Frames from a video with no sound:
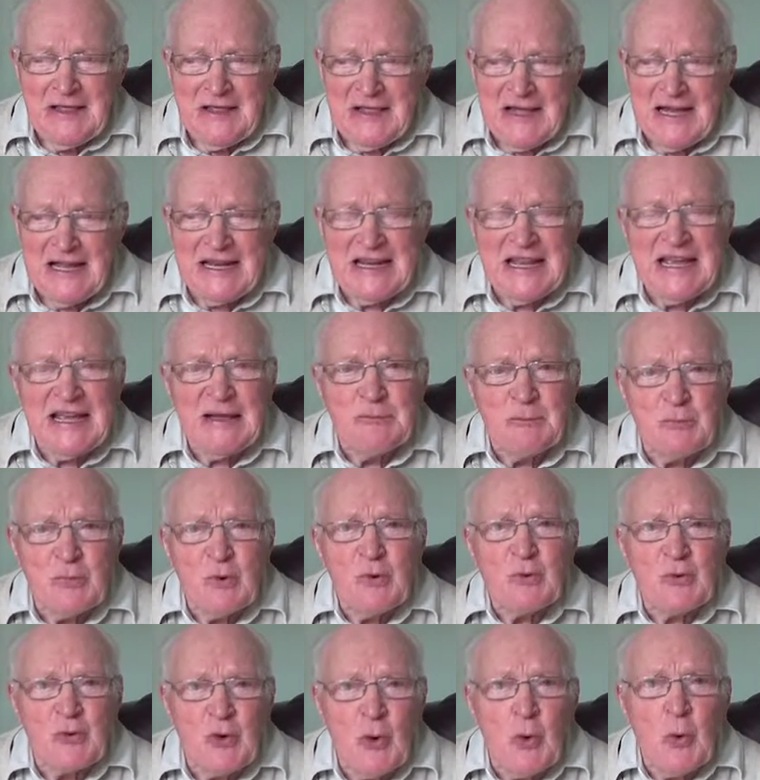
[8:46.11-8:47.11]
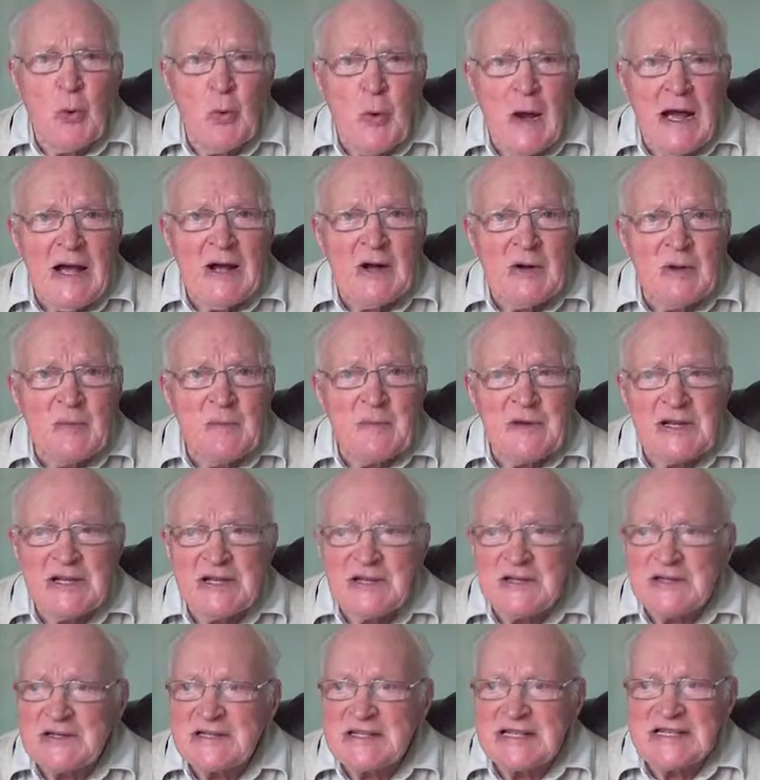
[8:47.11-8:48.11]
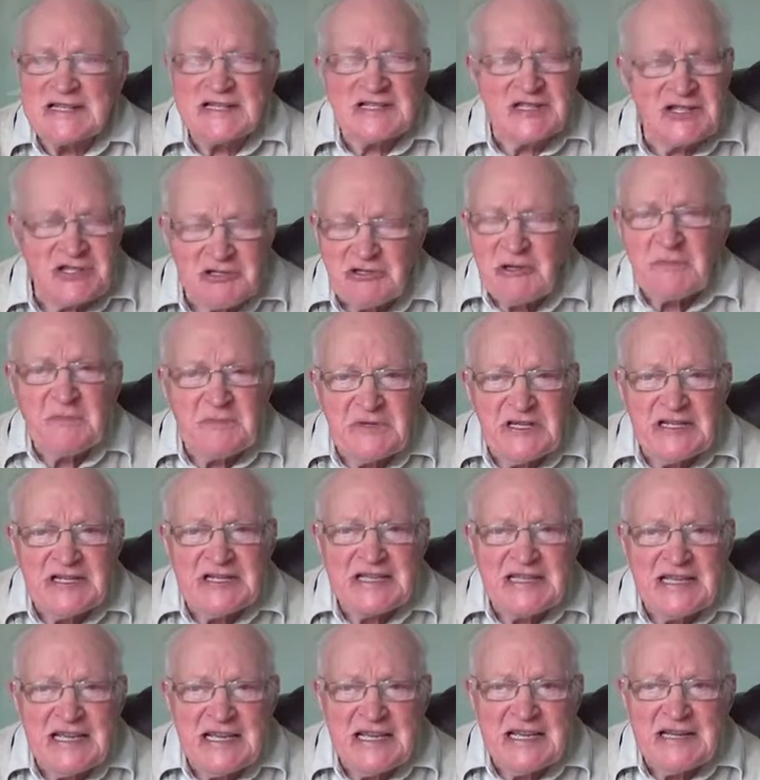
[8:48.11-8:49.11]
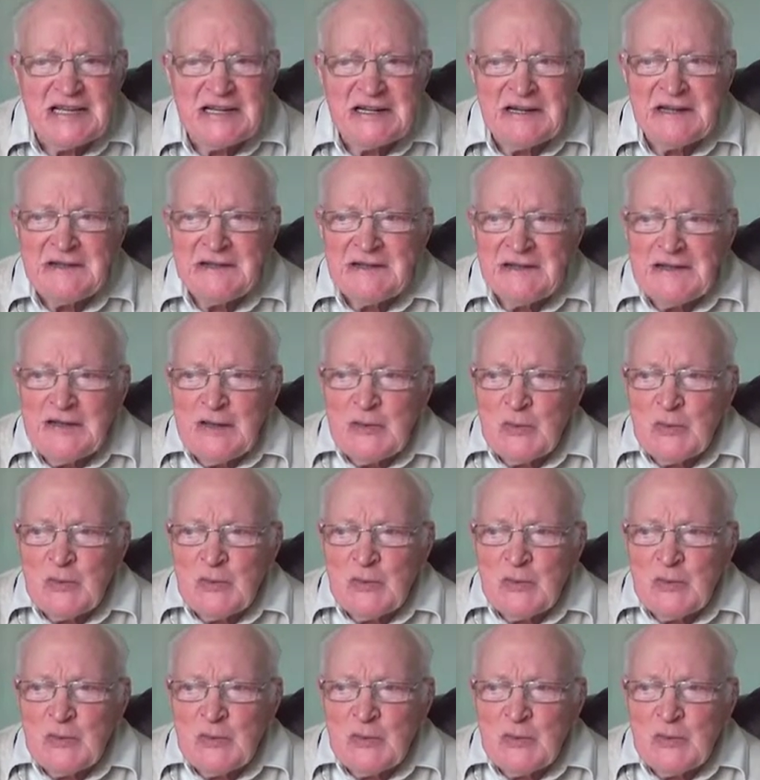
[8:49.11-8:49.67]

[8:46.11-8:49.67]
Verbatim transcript: that it will go well because the script is there,